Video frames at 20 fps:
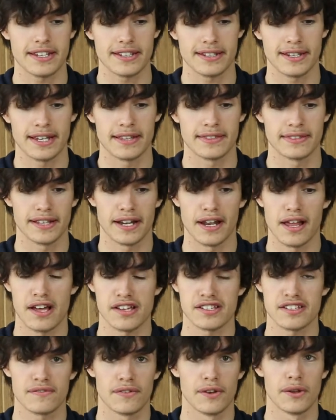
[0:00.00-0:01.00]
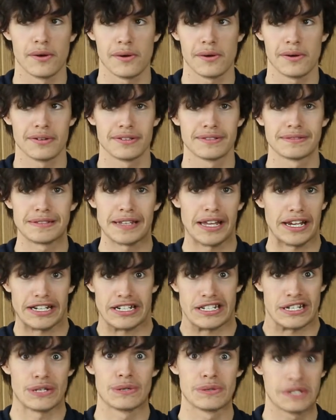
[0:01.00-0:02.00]
in the last floor,
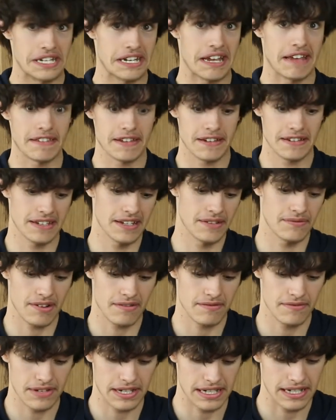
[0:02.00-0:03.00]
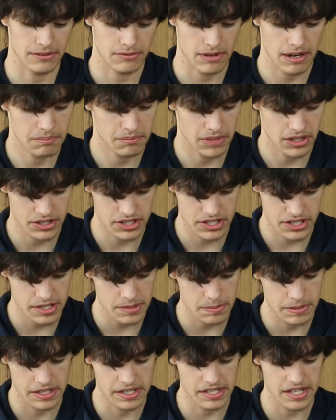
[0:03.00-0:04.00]
2 together if I'm feeling rambunctious,
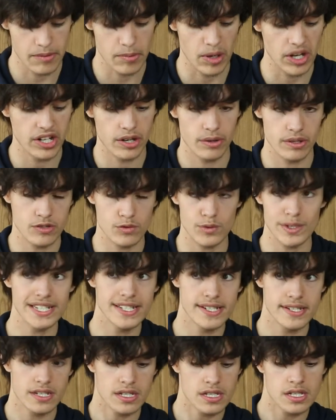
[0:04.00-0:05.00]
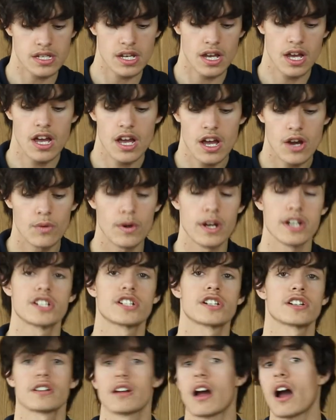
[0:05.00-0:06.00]
because they might know its weaknesses,
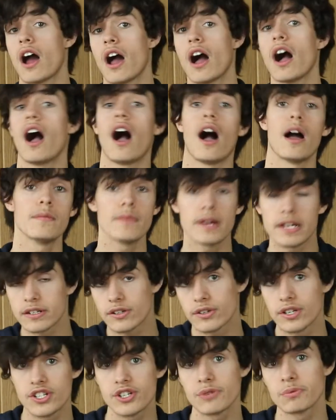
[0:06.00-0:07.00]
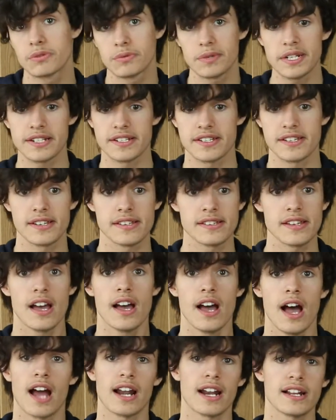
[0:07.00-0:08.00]
which I made a creature with weaknesses.
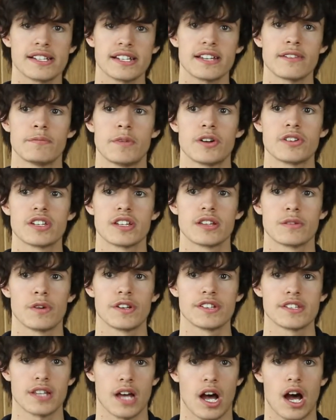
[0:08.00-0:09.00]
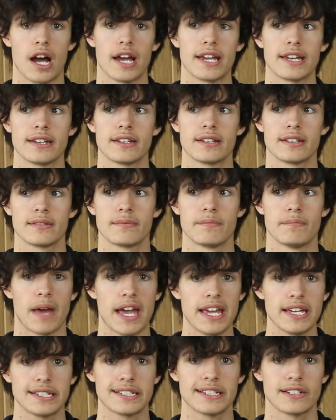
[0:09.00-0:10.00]
I like to give most of the ones that I
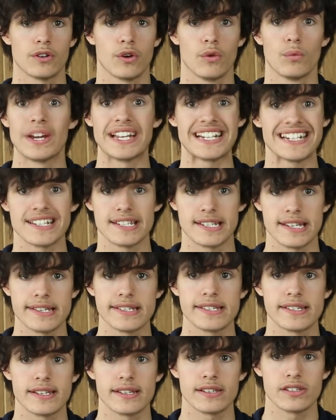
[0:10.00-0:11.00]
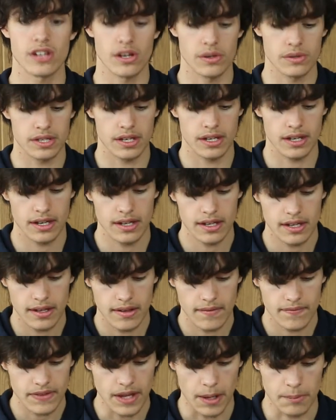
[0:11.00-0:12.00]
make weaknesses so that
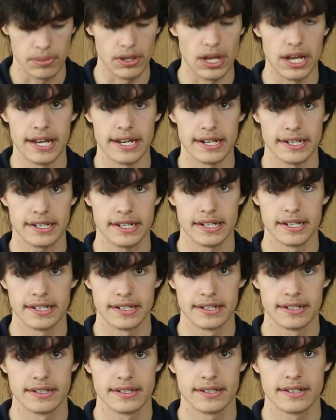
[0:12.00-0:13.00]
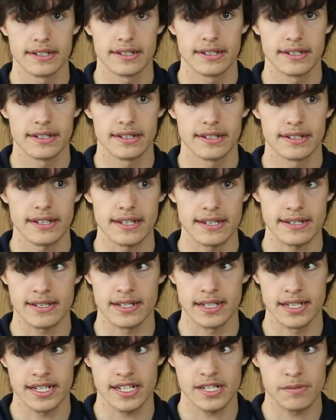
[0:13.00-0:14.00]
a player can
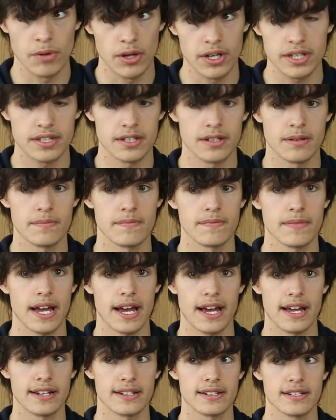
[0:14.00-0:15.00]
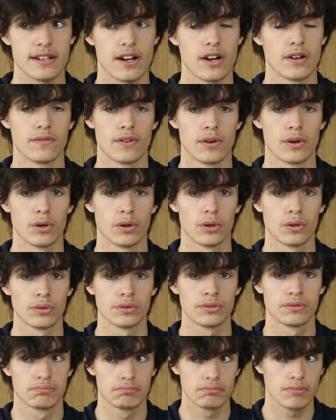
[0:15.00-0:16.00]
easily exploit them and
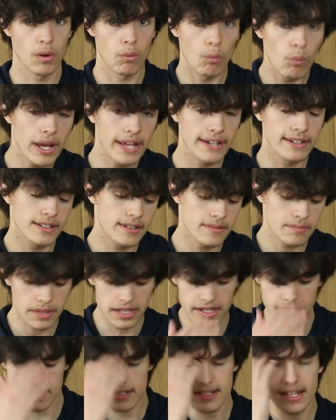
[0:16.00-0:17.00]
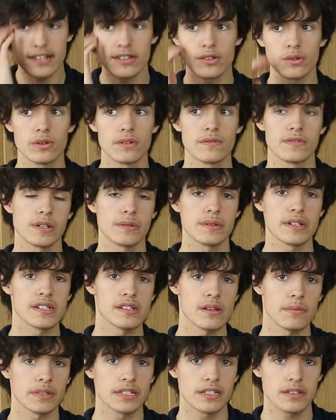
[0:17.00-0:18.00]
overall win because they thought of doing
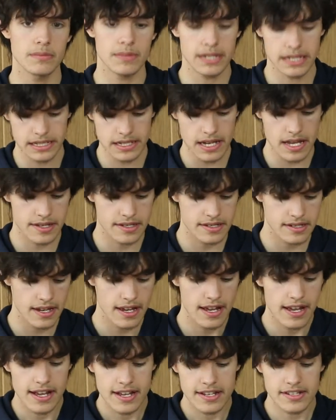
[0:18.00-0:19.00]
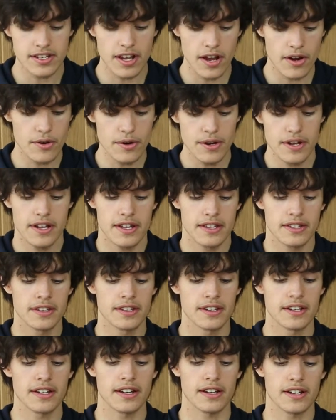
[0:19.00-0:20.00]
something that makes sense. So
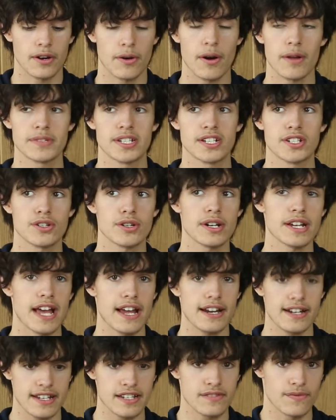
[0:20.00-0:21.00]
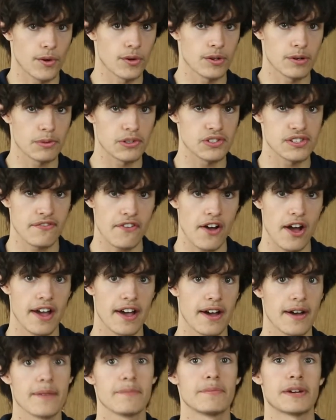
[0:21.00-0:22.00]
the corrupted Treant is vulnerable to
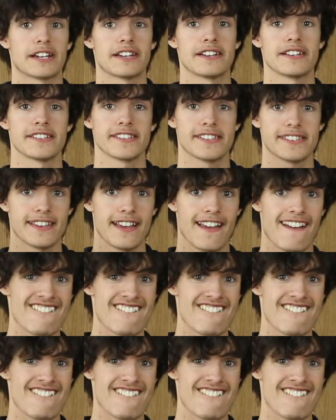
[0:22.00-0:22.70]
fire because,